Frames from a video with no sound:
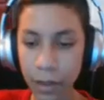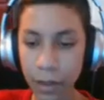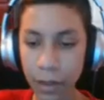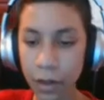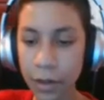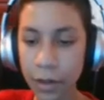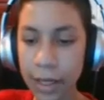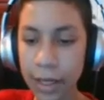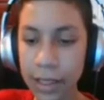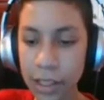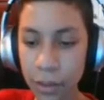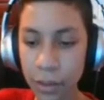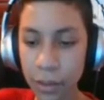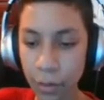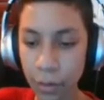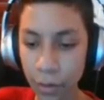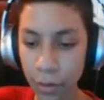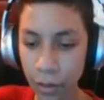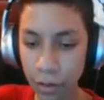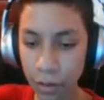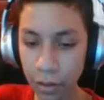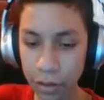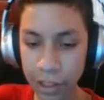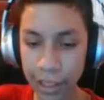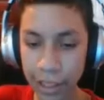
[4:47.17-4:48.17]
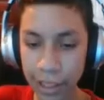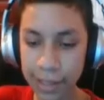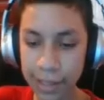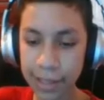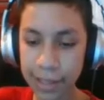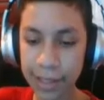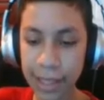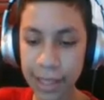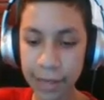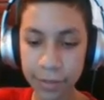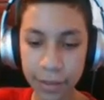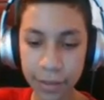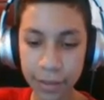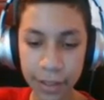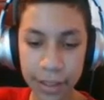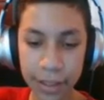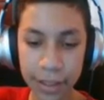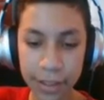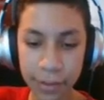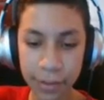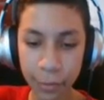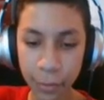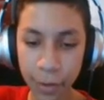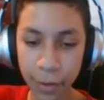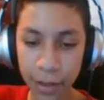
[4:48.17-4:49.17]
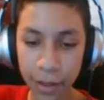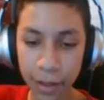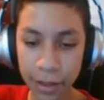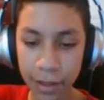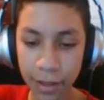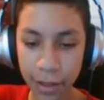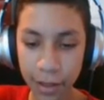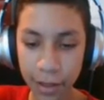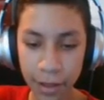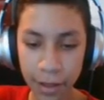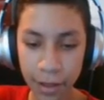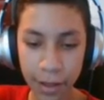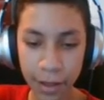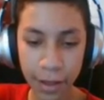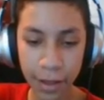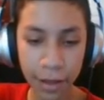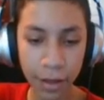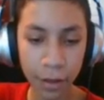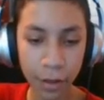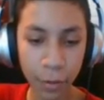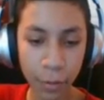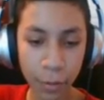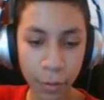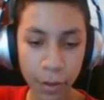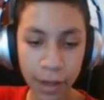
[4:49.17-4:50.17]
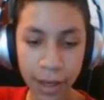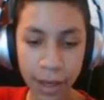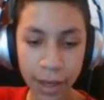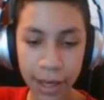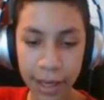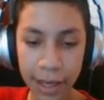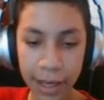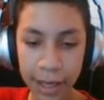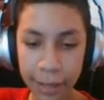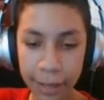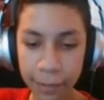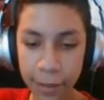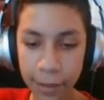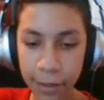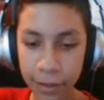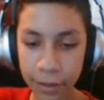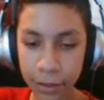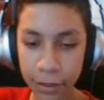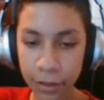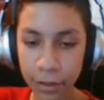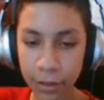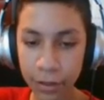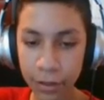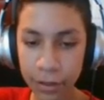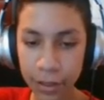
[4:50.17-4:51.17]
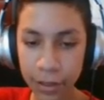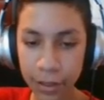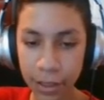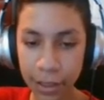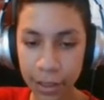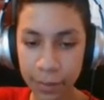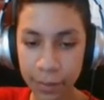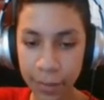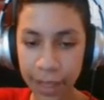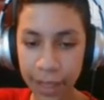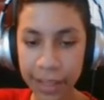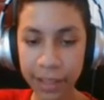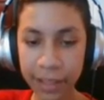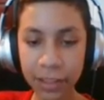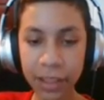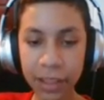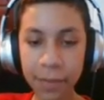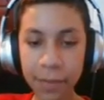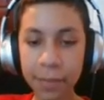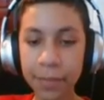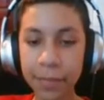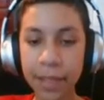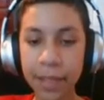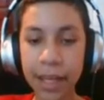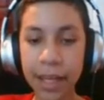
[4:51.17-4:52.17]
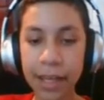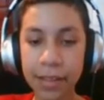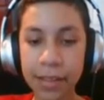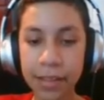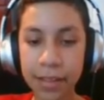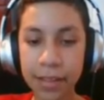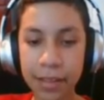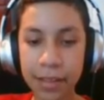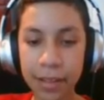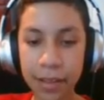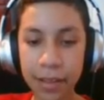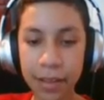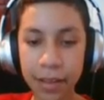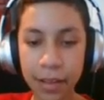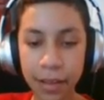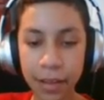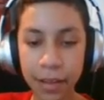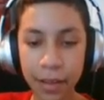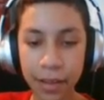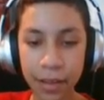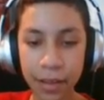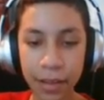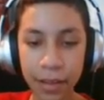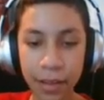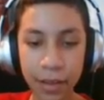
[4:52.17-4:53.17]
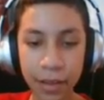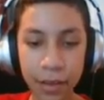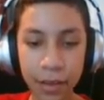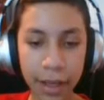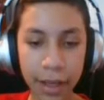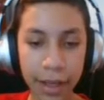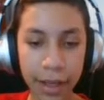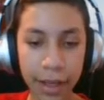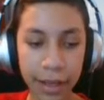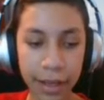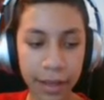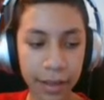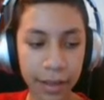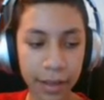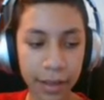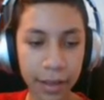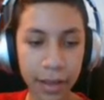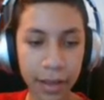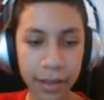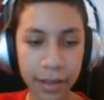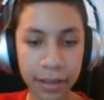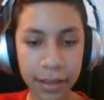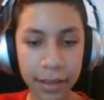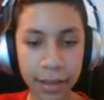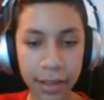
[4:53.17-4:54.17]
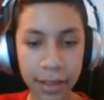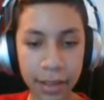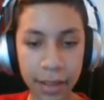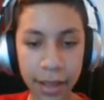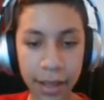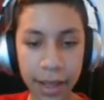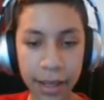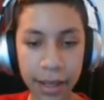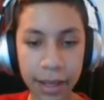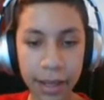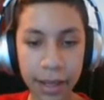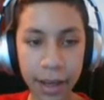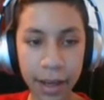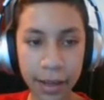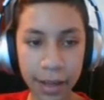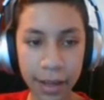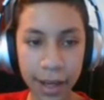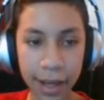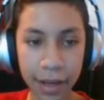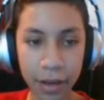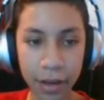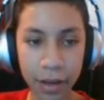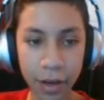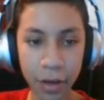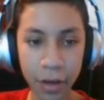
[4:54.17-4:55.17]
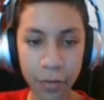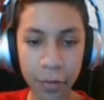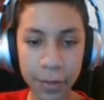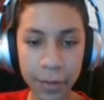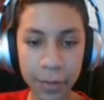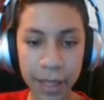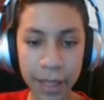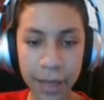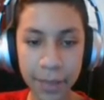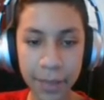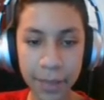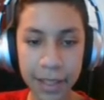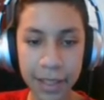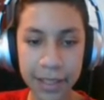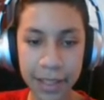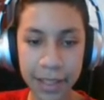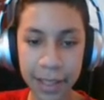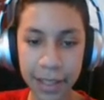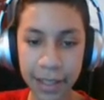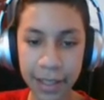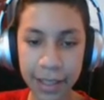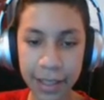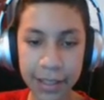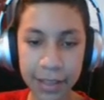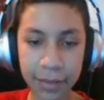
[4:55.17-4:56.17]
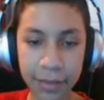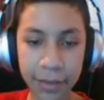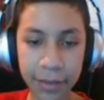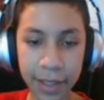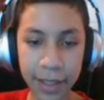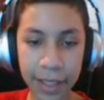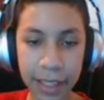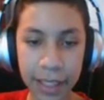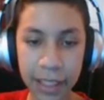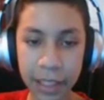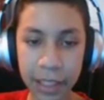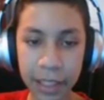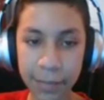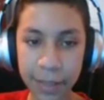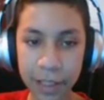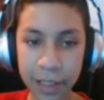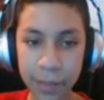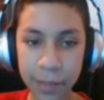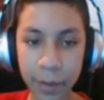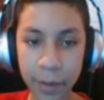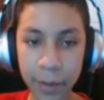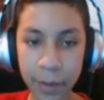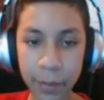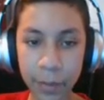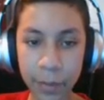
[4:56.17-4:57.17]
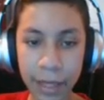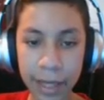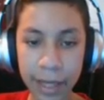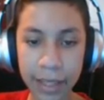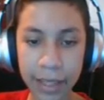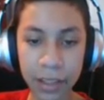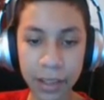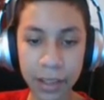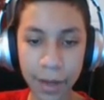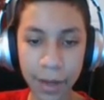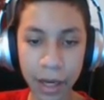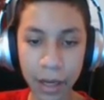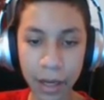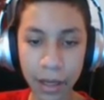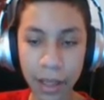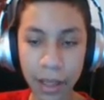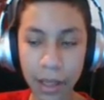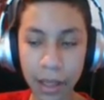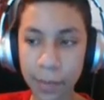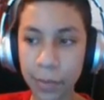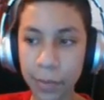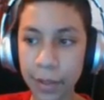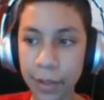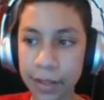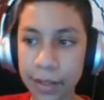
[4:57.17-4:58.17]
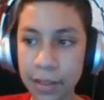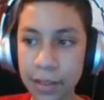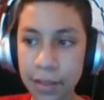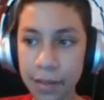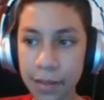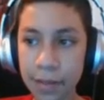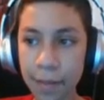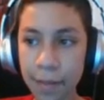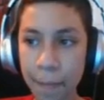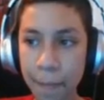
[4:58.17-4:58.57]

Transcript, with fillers: Okay, so we're all chasing after this one uh, horn guy. I forgot what they're called, but I killed him. Yes. Okay, uh, I got kind of hurt from that because I didn't get to really eat that much, but when I killed him, I got a lot of points.